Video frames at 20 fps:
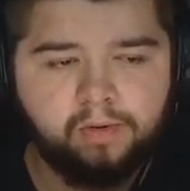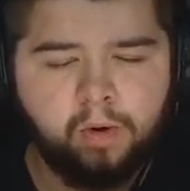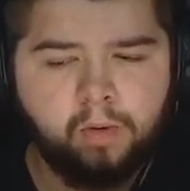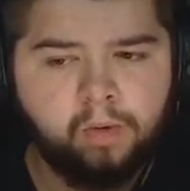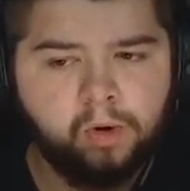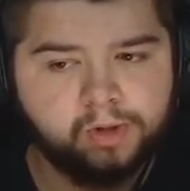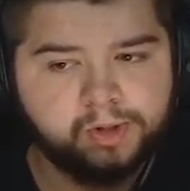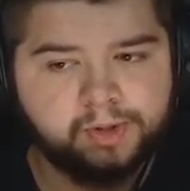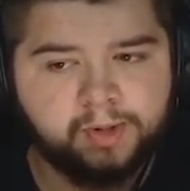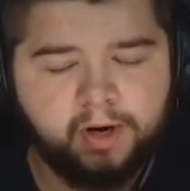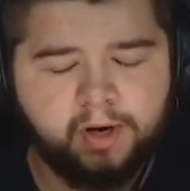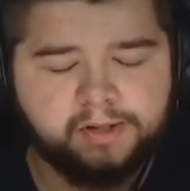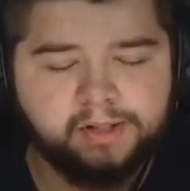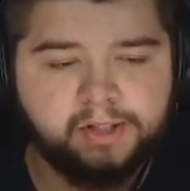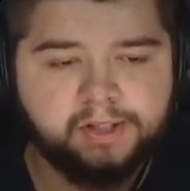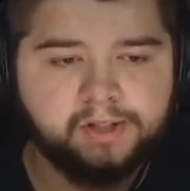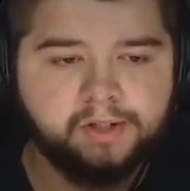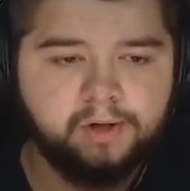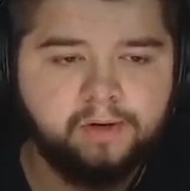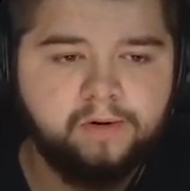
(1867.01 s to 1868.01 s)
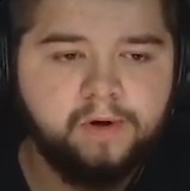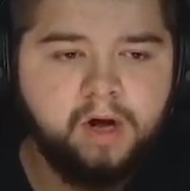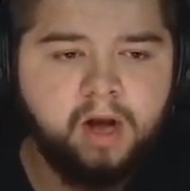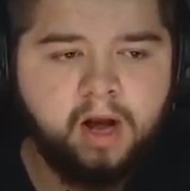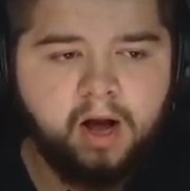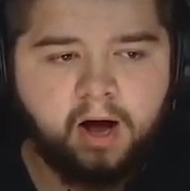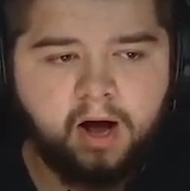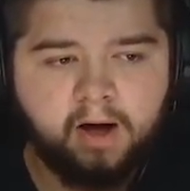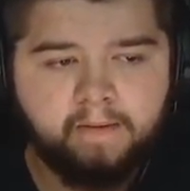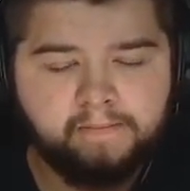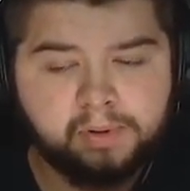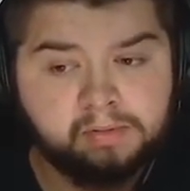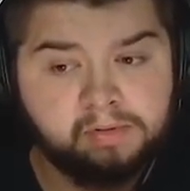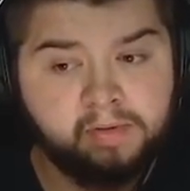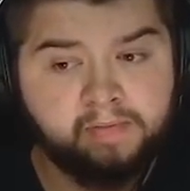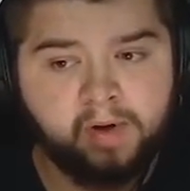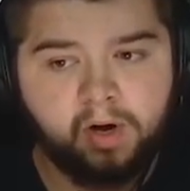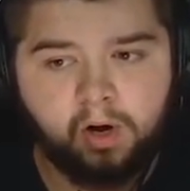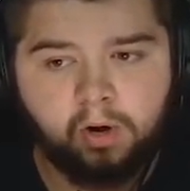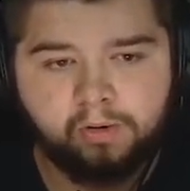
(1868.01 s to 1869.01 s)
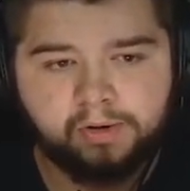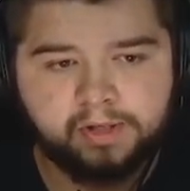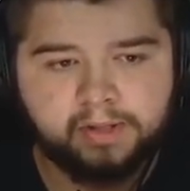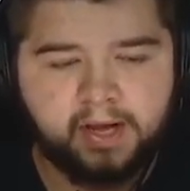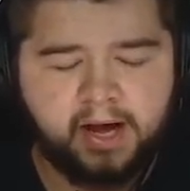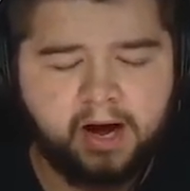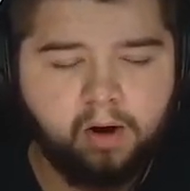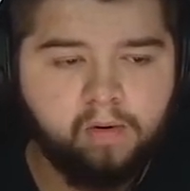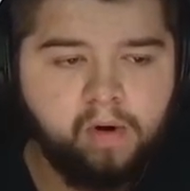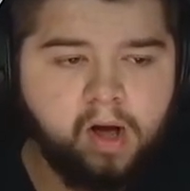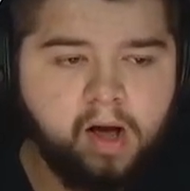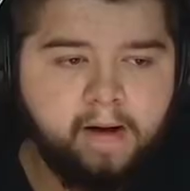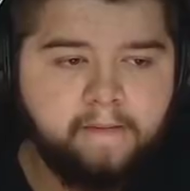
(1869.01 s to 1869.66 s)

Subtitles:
or was 32. Probably a bit older now.